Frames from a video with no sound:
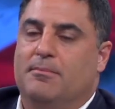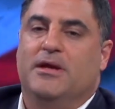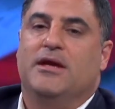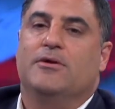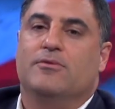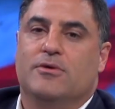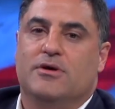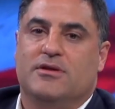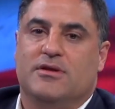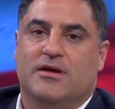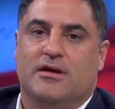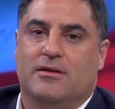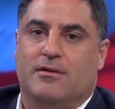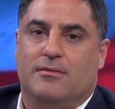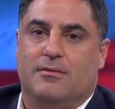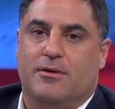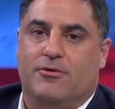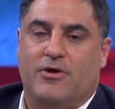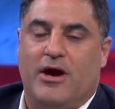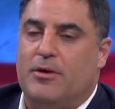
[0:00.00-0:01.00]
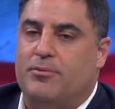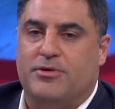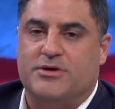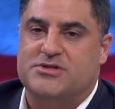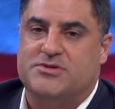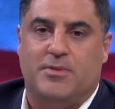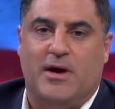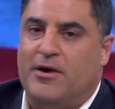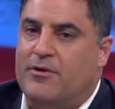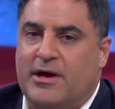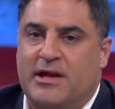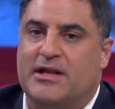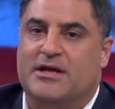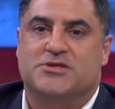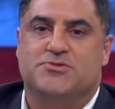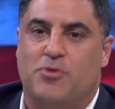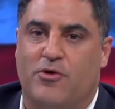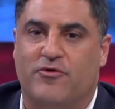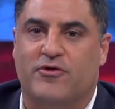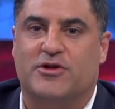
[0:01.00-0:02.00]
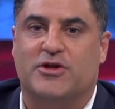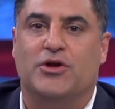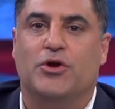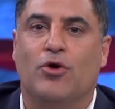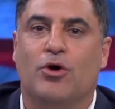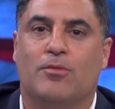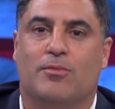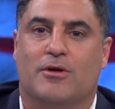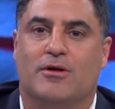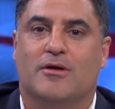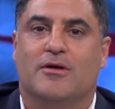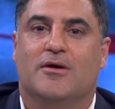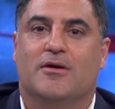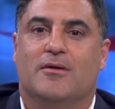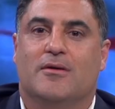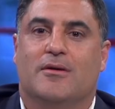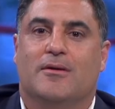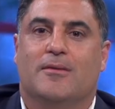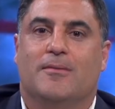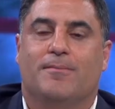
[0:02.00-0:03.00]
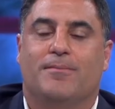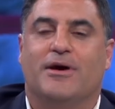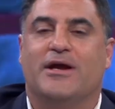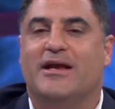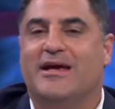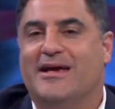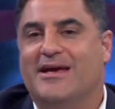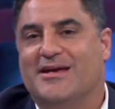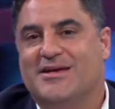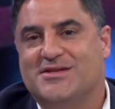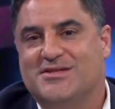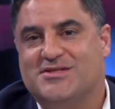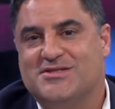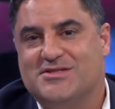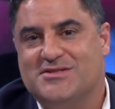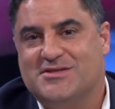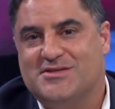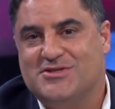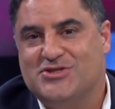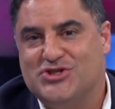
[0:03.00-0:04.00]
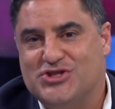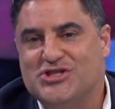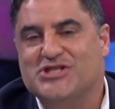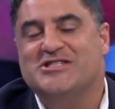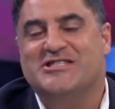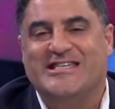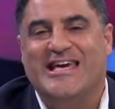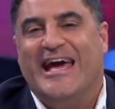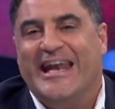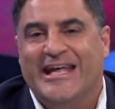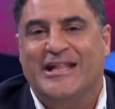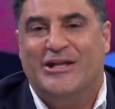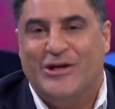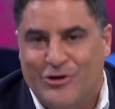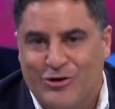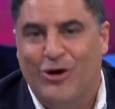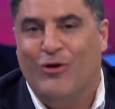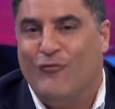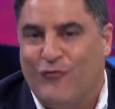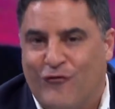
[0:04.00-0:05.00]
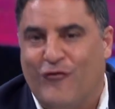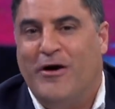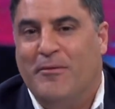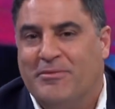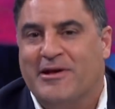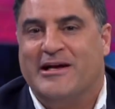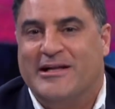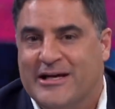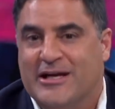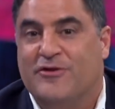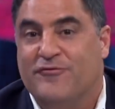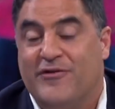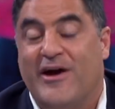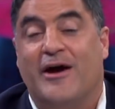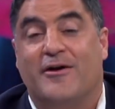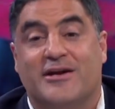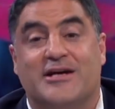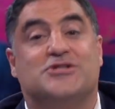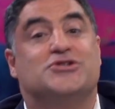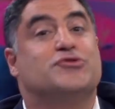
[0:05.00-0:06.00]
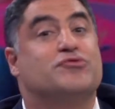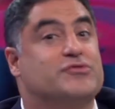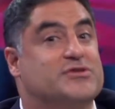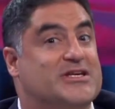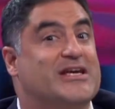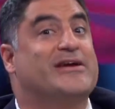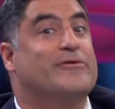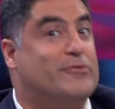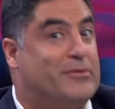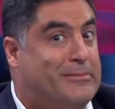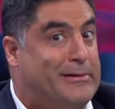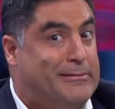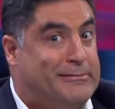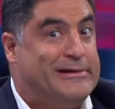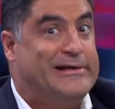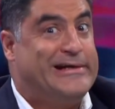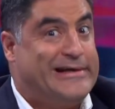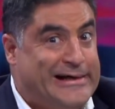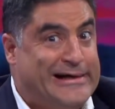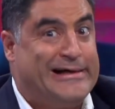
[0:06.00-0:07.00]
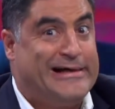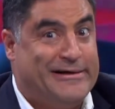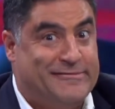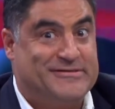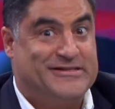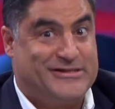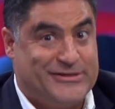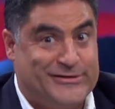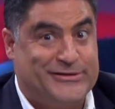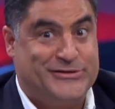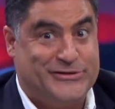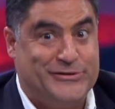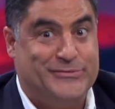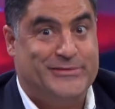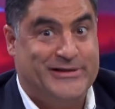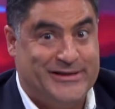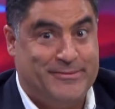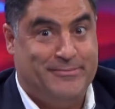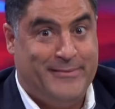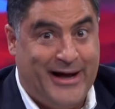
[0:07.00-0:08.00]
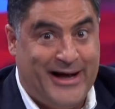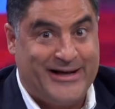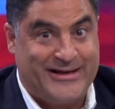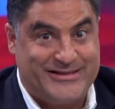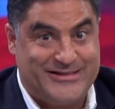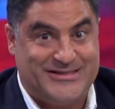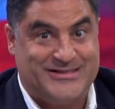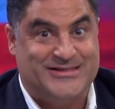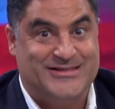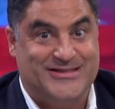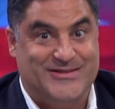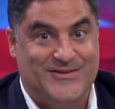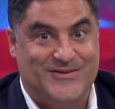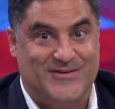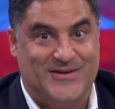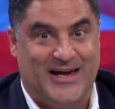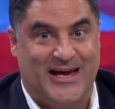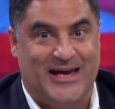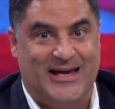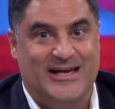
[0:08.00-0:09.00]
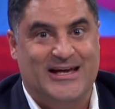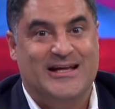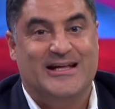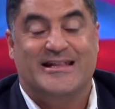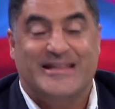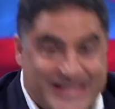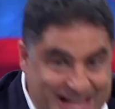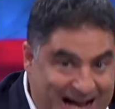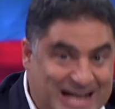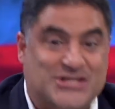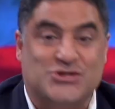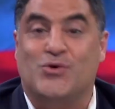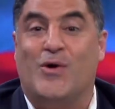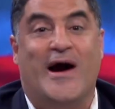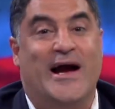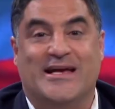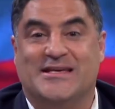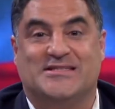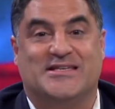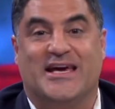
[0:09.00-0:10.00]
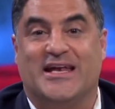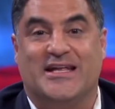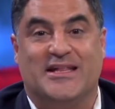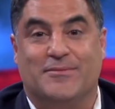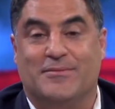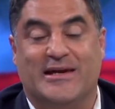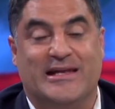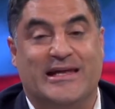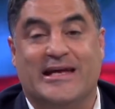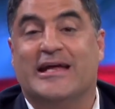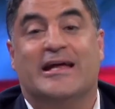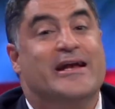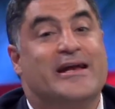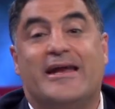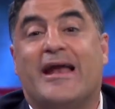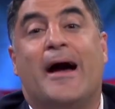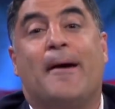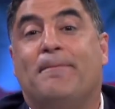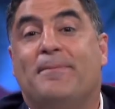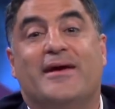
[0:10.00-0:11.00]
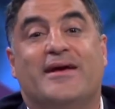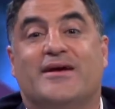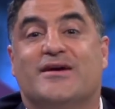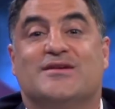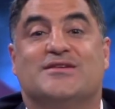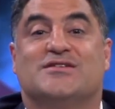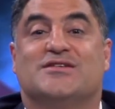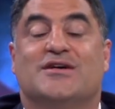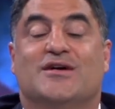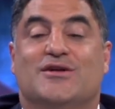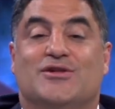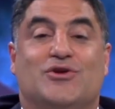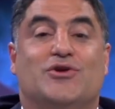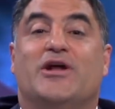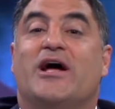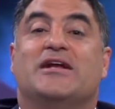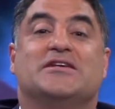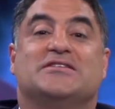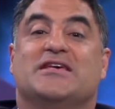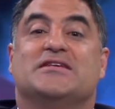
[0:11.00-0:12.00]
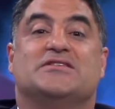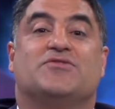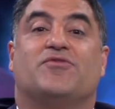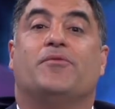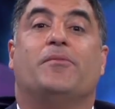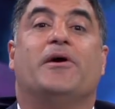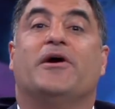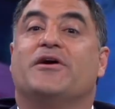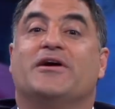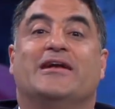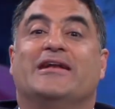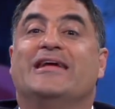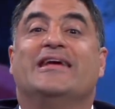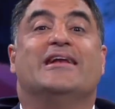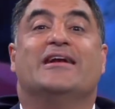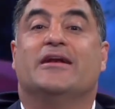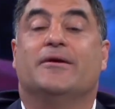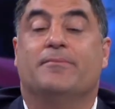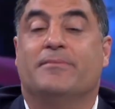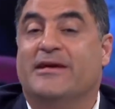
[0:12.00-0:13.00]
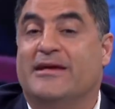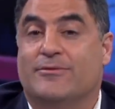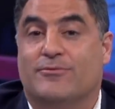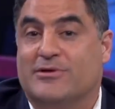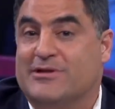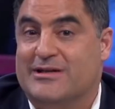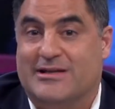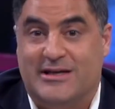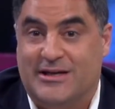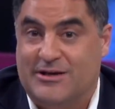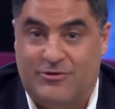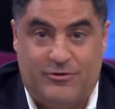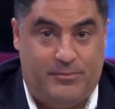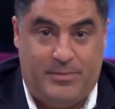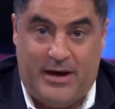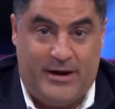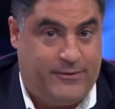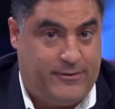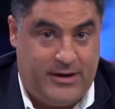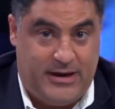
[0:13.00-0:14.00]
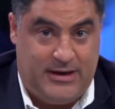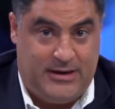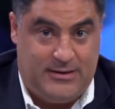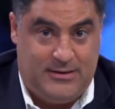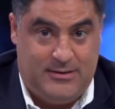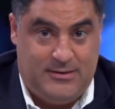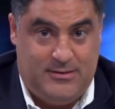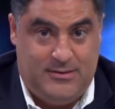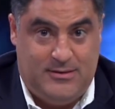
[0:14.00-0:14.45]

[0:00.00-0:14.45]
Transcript: meet with the Crown Prince of Bahrain. That's perfectly normal. But he's she's getting the note from the Clinton Foundation saying, "Remember, the guy gave us 32 million bucks." Okay, that's why he's getting the meeting, not because the United States of America needed to meet with the leader of Bahrain